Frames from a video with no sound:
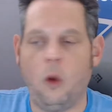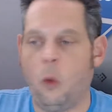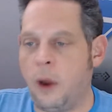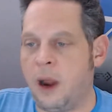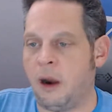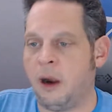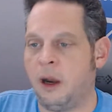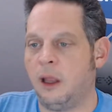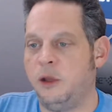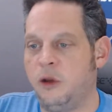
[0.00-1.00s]
where
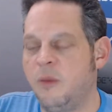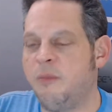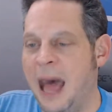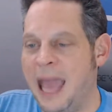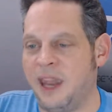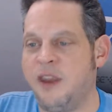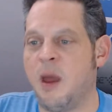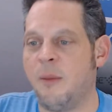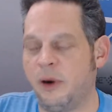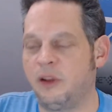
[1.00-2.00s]
you can buy a
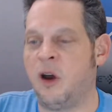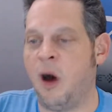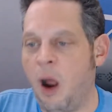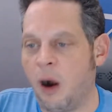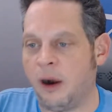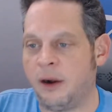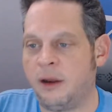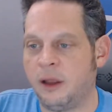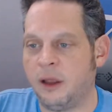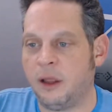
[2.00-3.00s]
numbered
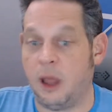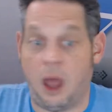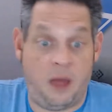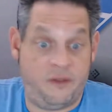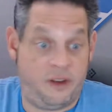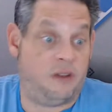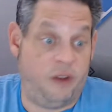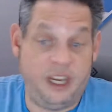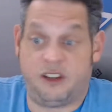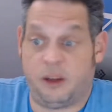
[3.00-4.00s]
card of a
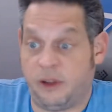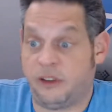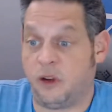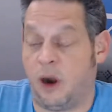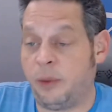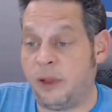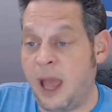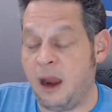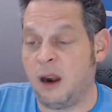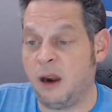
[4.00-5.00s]
reasonable star
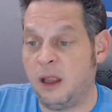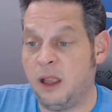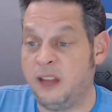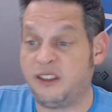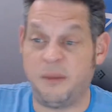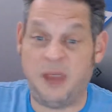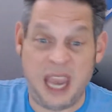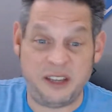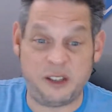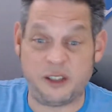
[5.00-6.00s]
player, in some
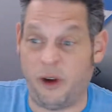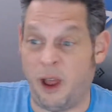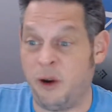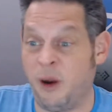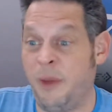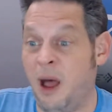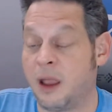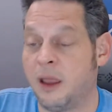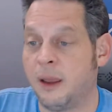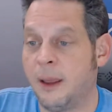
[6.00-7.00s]
cases for under
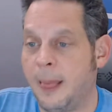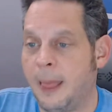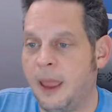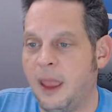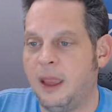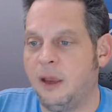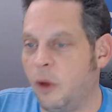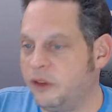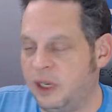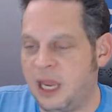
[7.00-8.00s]
$1.
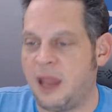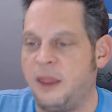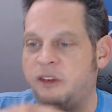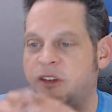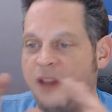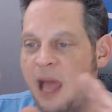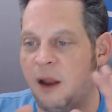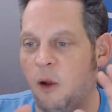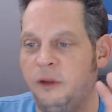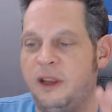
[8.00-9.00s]
Once again, this is
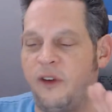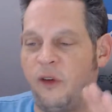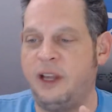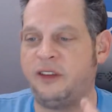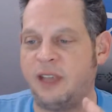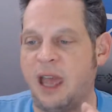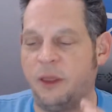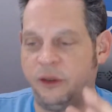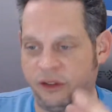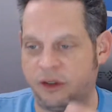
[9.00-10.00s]
not only for
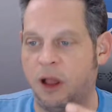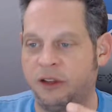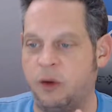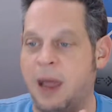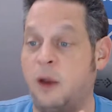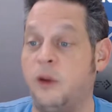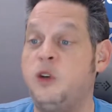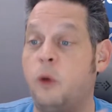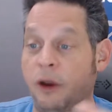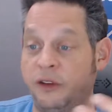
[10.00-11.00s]
resale, this is also how to
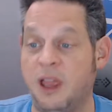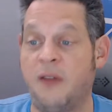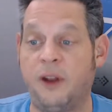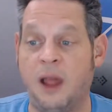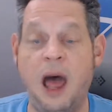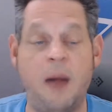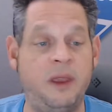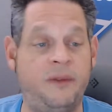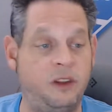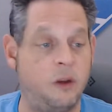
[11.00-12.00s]
enjoy yourself in a
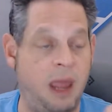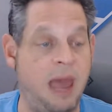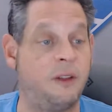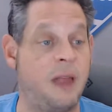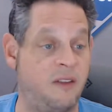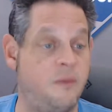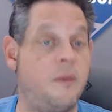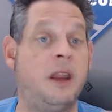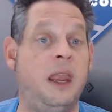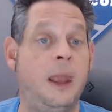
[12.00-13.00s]
hobby if you don't have a lot of
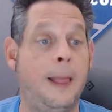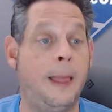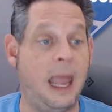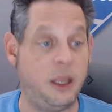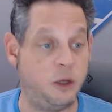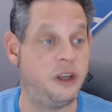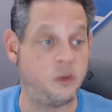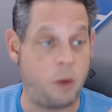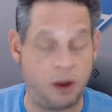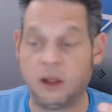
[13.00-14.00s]
money and you
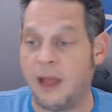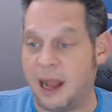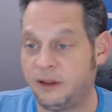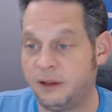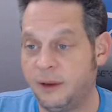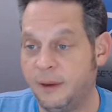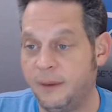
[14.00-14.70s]
just want to collect.